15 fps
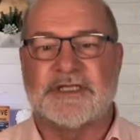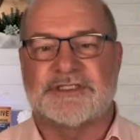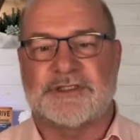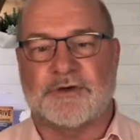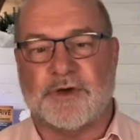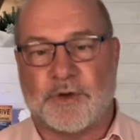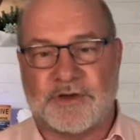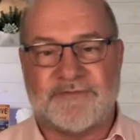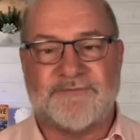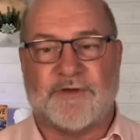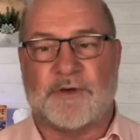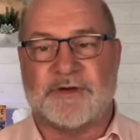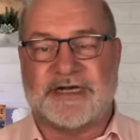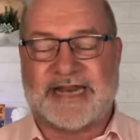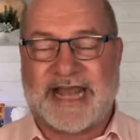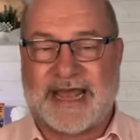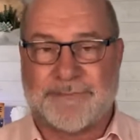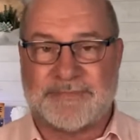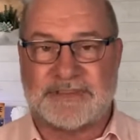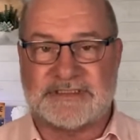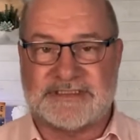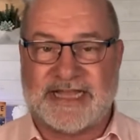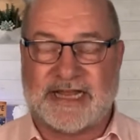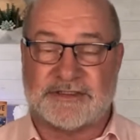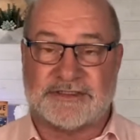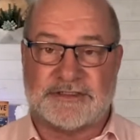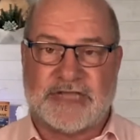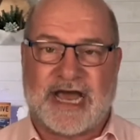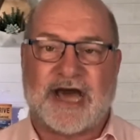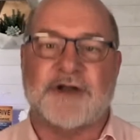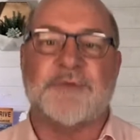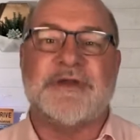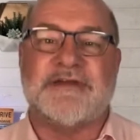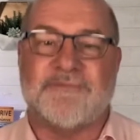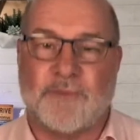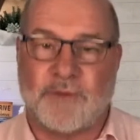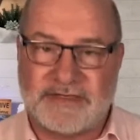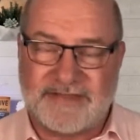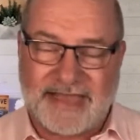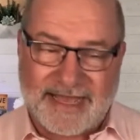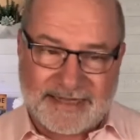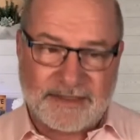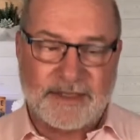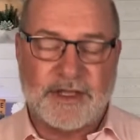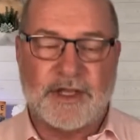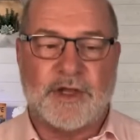So going forward, it happens. Now, how do we avoid that?